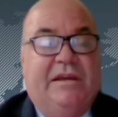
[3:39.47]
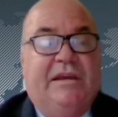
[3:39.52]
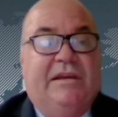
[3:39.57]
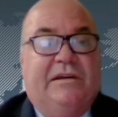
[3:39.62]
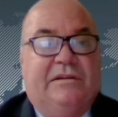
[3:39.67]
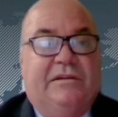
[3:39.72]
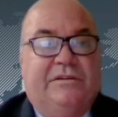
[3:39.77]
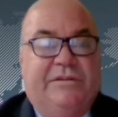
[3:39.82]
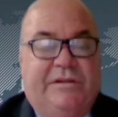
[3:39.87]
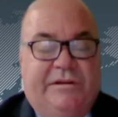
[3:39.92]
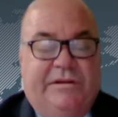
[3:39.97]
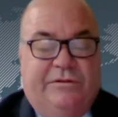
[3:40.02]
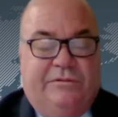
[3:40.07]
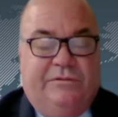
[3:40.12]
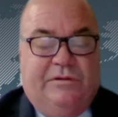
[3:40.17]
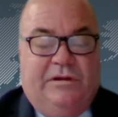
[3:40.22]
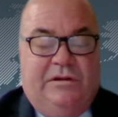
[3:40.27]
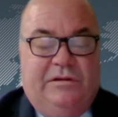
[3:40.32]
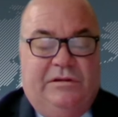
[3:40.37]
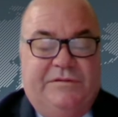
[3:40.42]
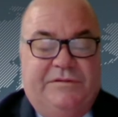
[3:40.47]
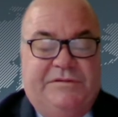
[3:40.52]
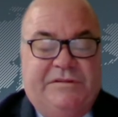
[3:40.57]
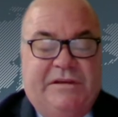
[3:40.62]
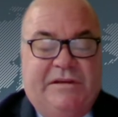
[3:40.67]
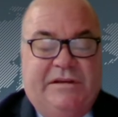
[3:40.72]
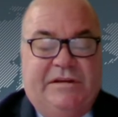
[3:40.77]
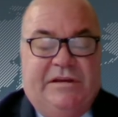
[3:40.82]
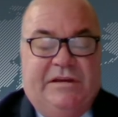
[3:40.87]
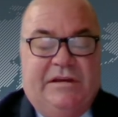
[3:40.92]
including the role of
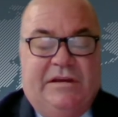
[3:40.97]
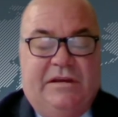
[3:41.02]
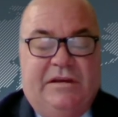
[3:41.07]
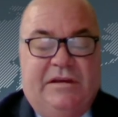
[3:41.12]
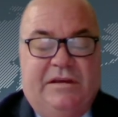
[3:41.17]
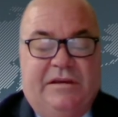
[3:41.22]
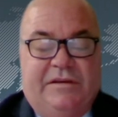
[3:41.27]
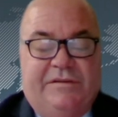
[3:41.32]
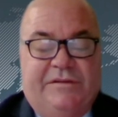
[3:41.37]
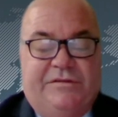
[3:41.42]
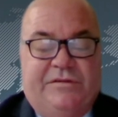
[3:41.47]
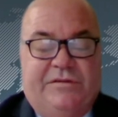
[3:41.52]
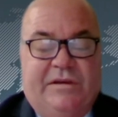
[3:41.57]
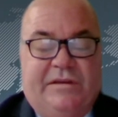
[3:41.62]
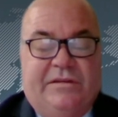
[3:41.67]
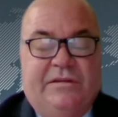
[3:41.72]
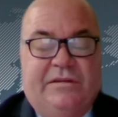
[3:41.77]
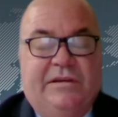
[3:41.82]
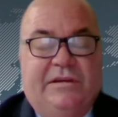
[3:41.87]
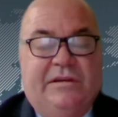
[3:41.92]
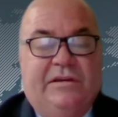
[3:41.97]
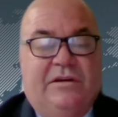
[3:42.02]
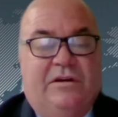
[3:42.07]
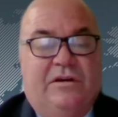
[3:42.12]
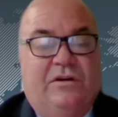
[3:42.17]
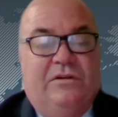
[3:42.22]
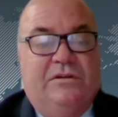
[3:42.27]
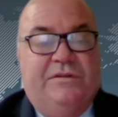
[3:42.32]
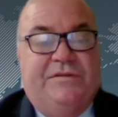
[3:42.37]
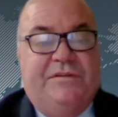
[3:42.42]
gender, strengthening
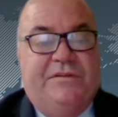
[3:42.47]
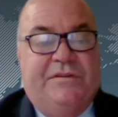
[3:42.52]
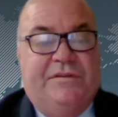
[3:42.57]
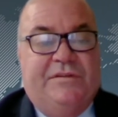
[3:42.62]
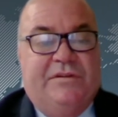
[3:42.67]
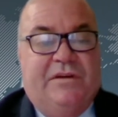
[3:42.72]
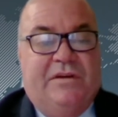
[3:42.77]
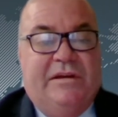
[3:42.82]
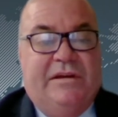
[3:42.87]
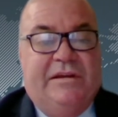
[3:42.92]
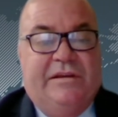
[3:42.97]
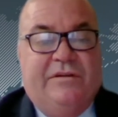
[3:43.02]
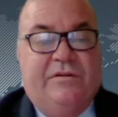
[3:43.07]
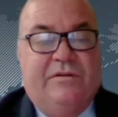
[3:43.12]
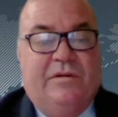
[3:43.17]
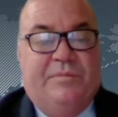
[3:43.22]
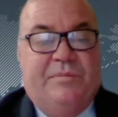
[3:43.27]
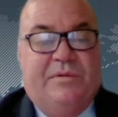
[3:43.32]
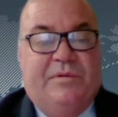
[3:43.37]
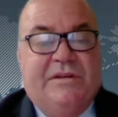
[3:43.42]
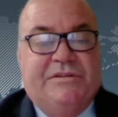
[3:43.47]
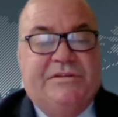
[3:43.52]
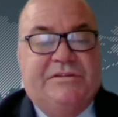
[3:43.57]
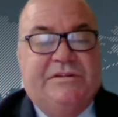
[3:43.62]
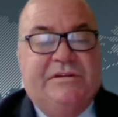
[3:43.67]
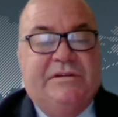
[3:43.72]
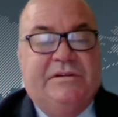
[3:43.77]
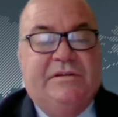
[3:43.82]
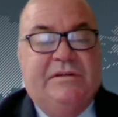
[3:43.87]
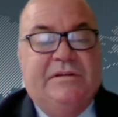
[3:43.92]
whole of society
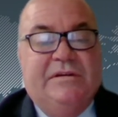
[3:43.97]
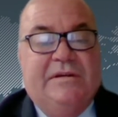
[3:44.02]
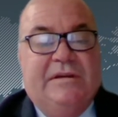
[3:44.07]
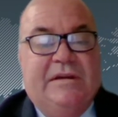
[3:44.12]
cooperation,